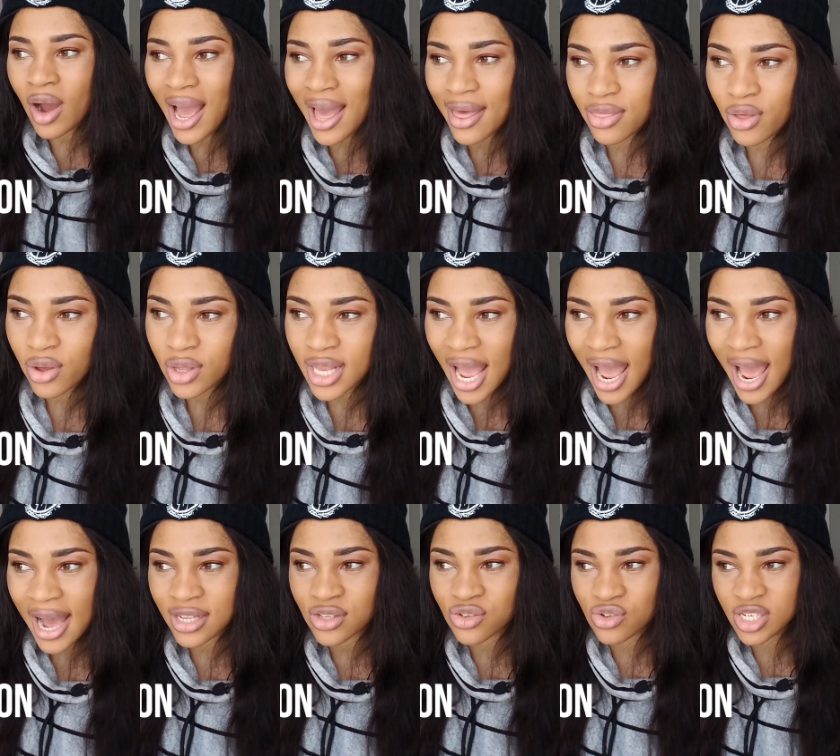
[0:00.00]
I thought I
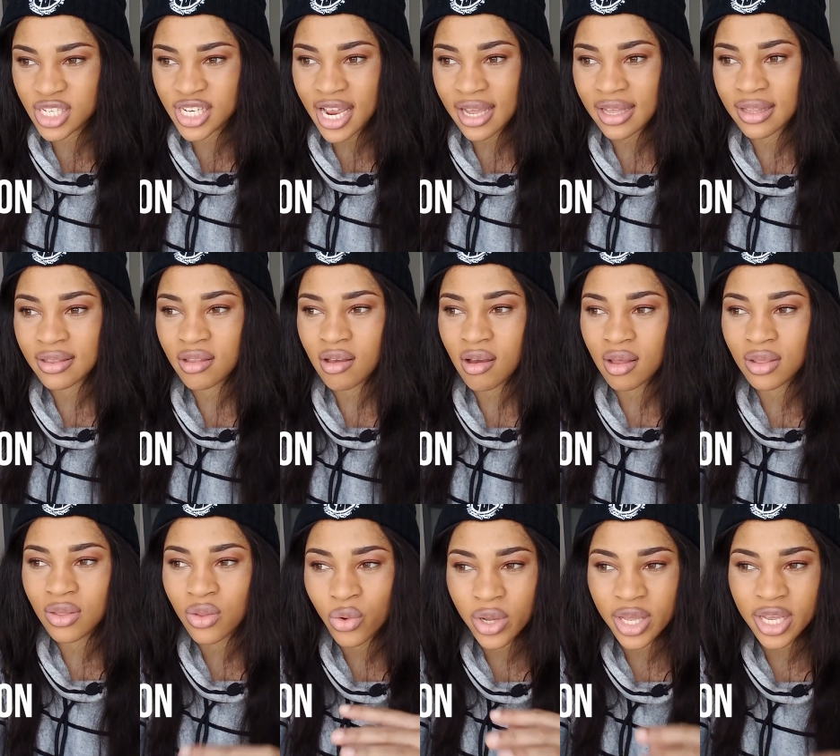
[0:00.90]
had to check the
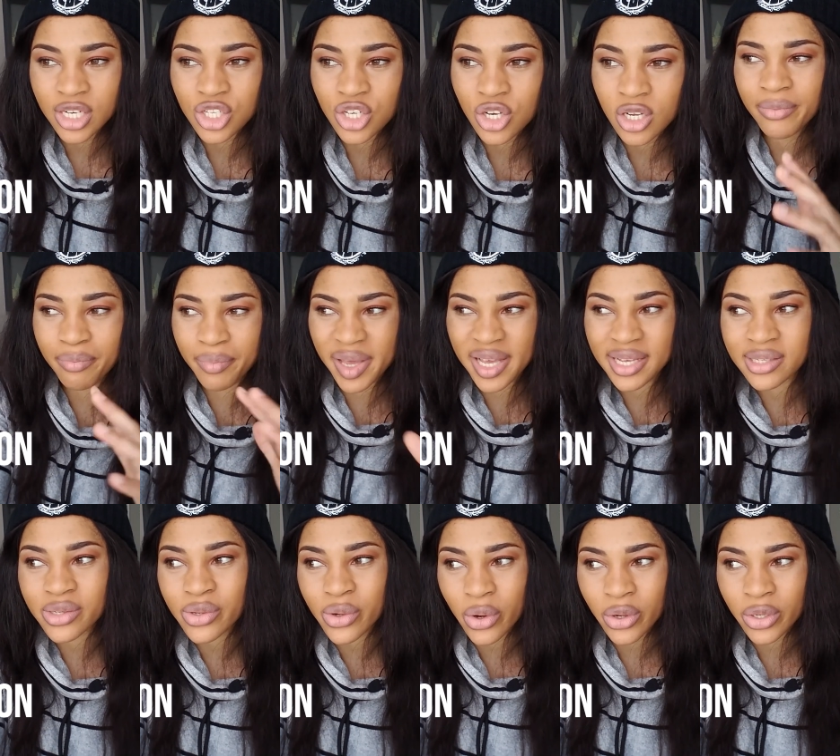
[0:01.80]
location
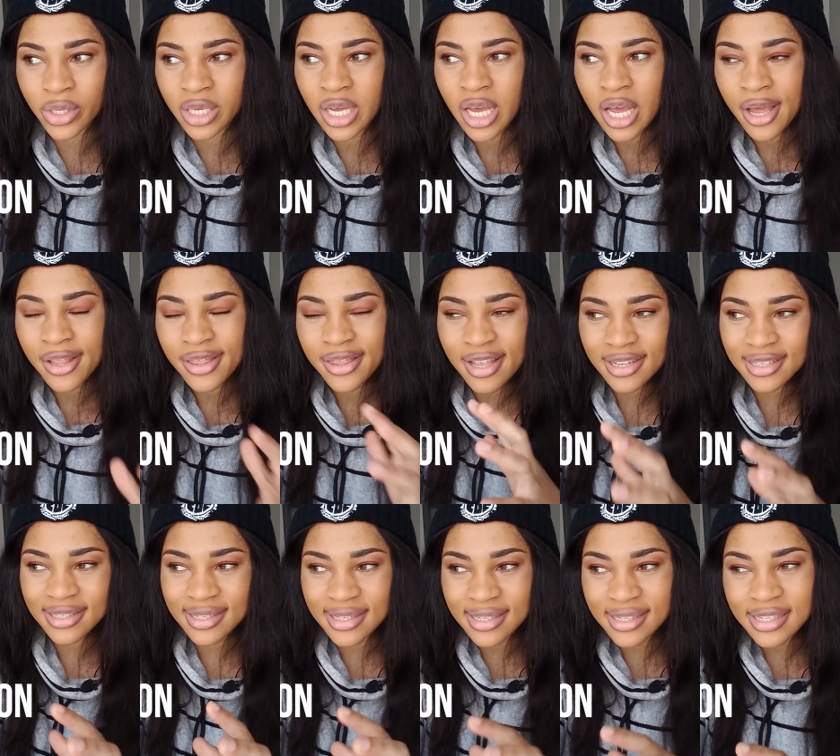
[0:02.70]
based on the
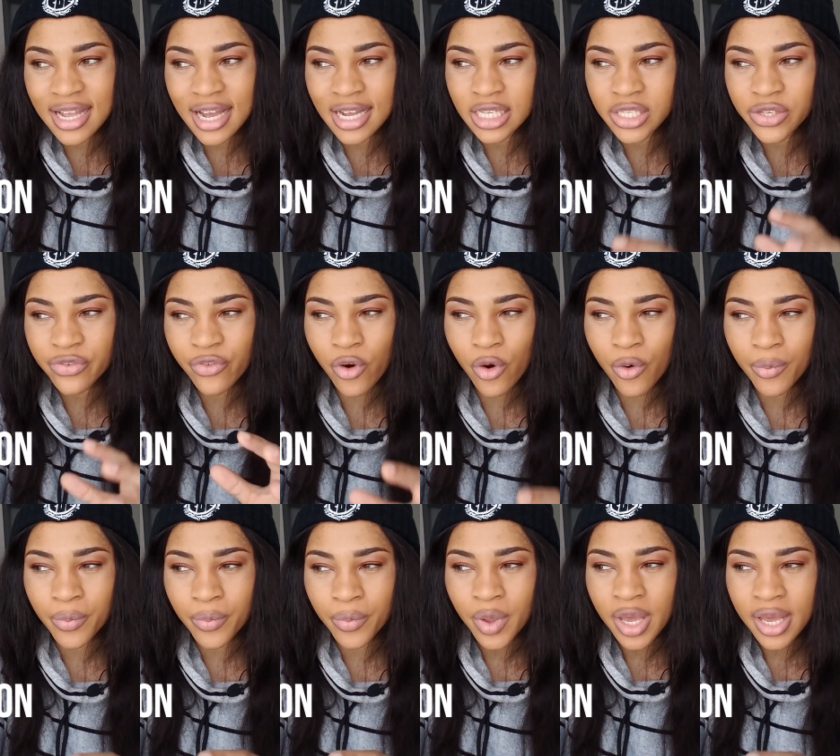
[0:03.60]
distance
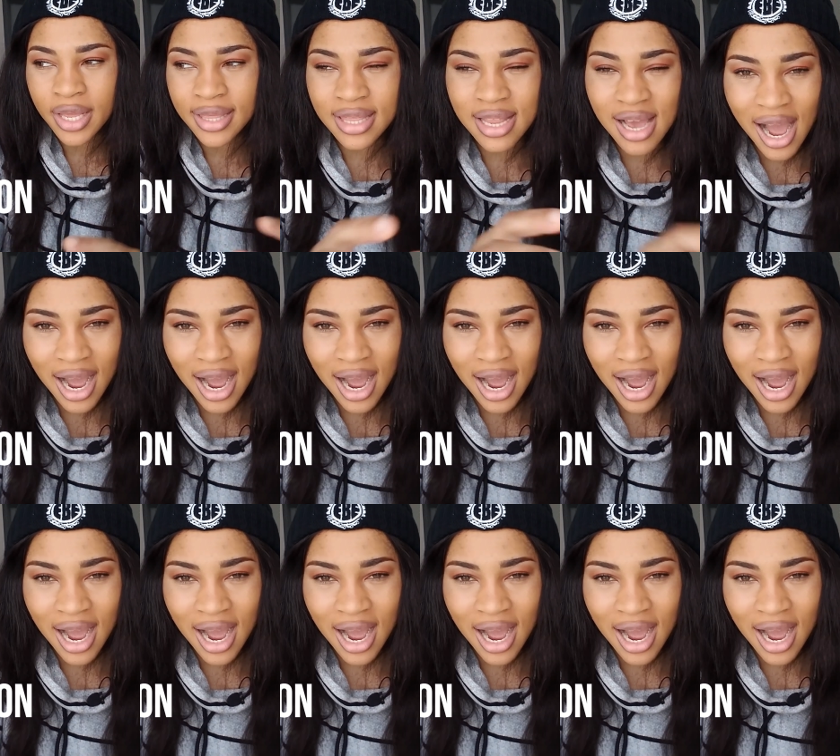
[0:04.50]
from the